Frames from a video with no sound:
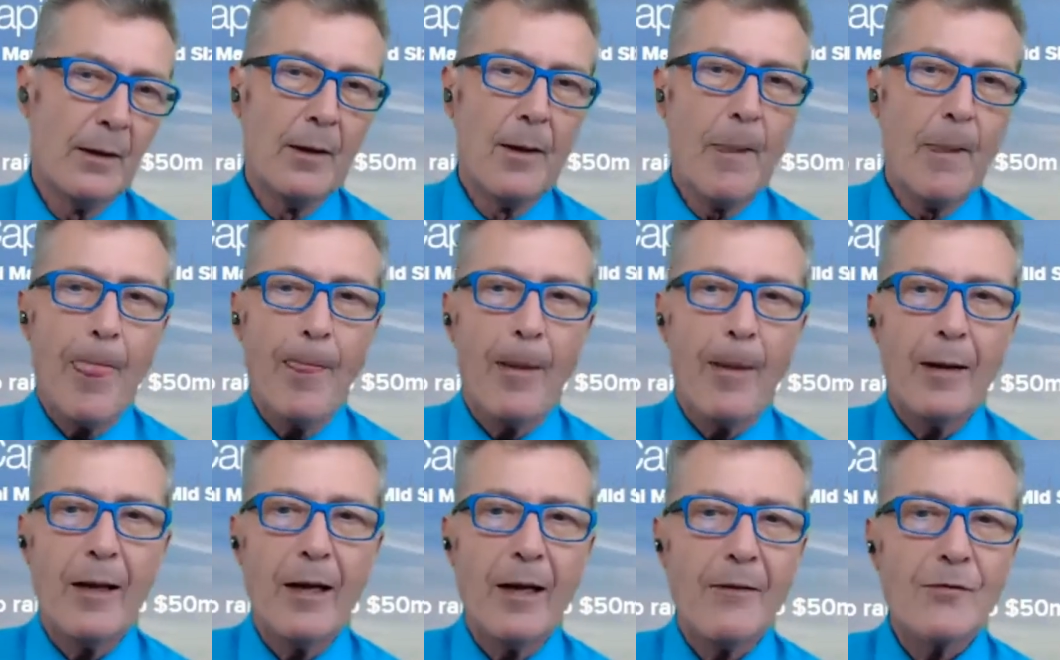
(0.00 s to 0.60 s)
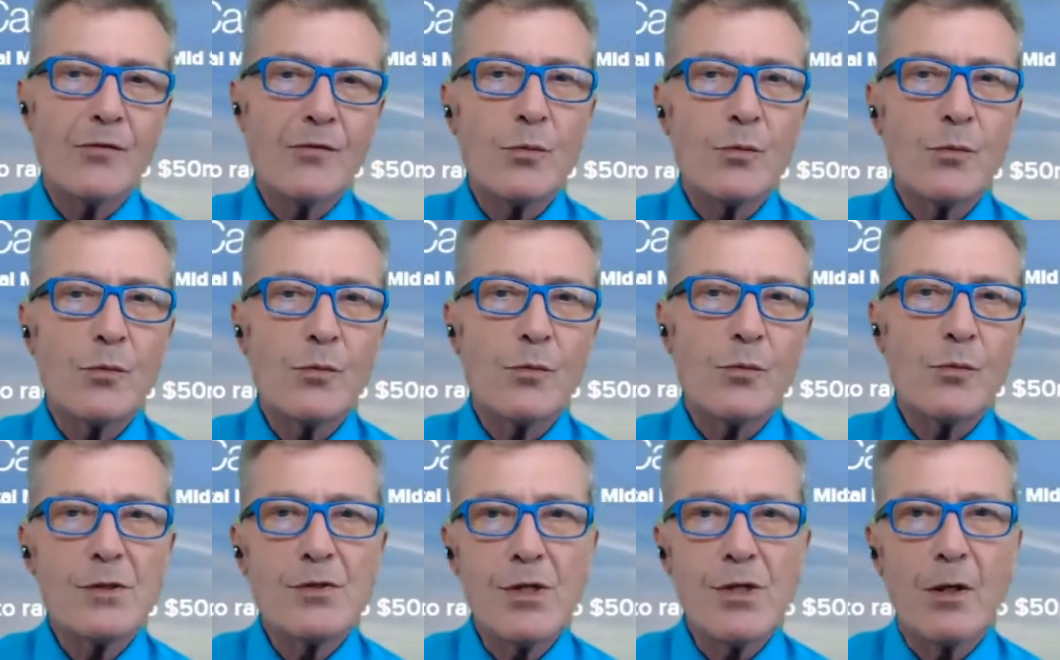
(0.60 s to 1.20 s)
And
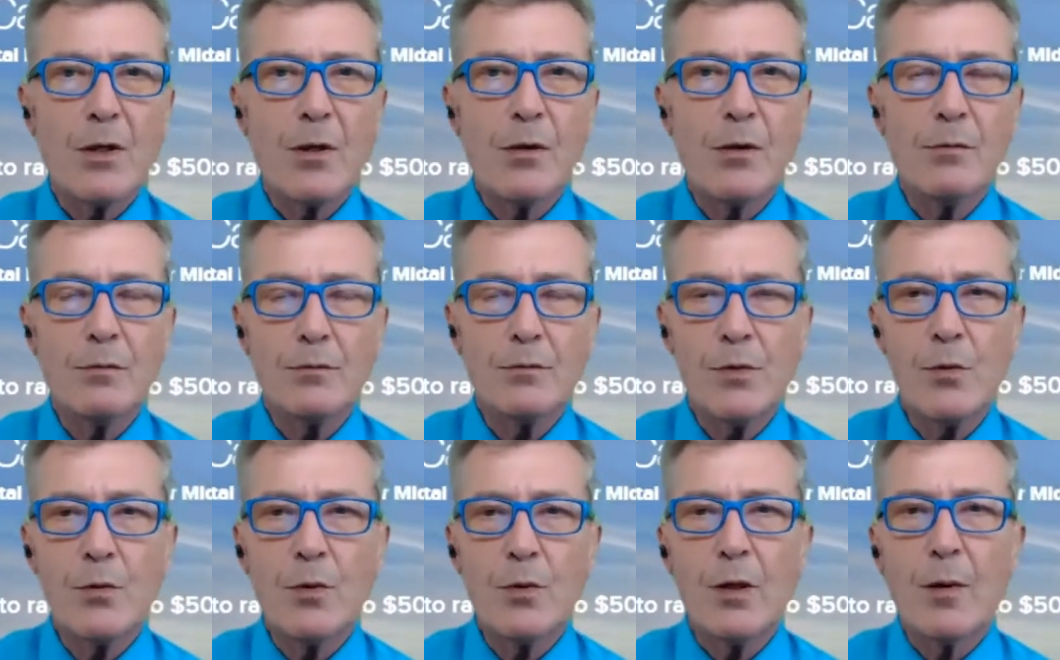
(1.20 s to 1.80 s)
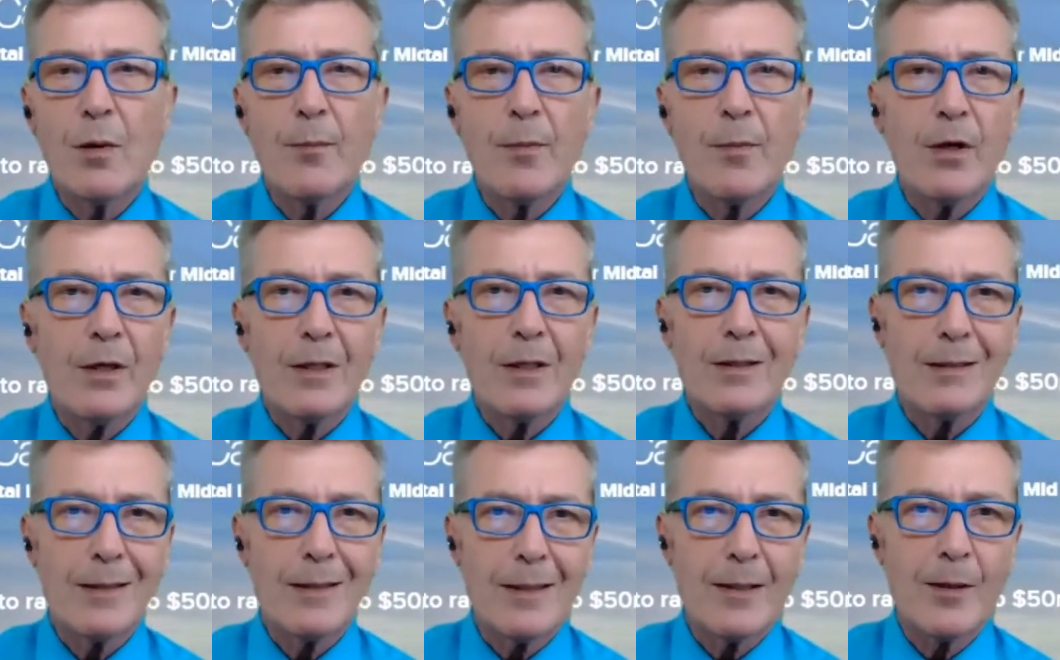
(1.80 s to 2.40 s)
afterwards, you want to
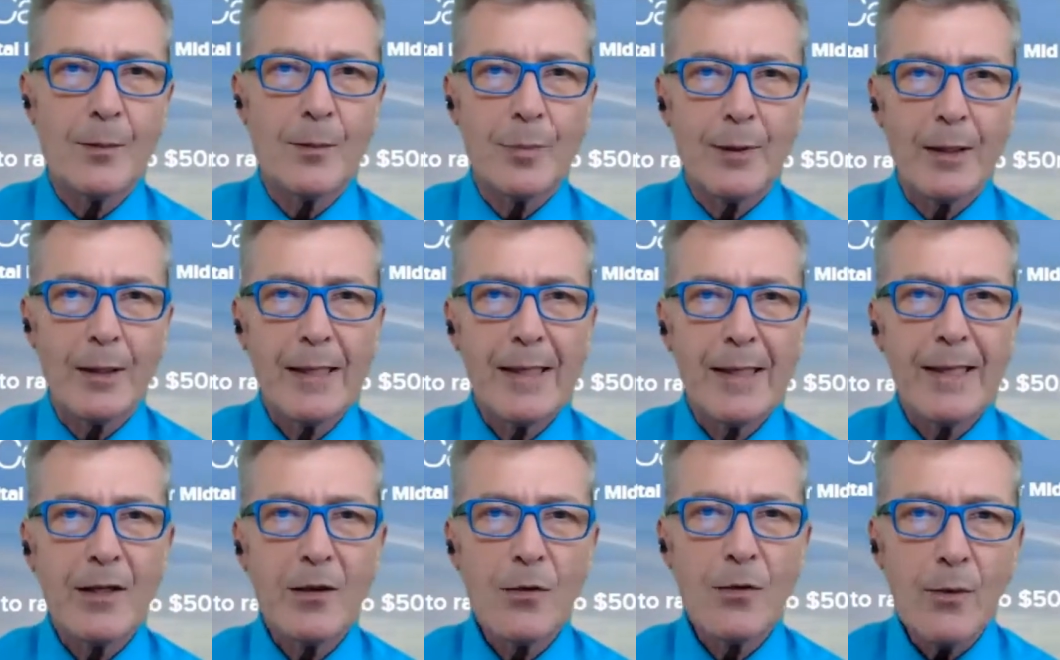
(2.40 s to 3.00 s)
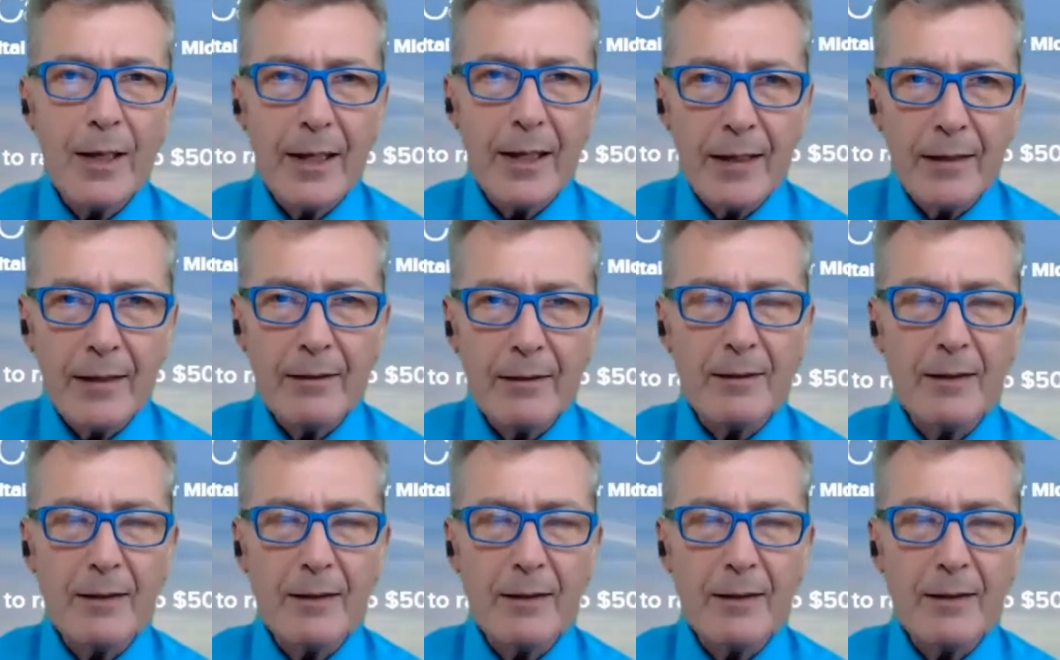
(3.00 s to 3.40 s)
market the company anyway.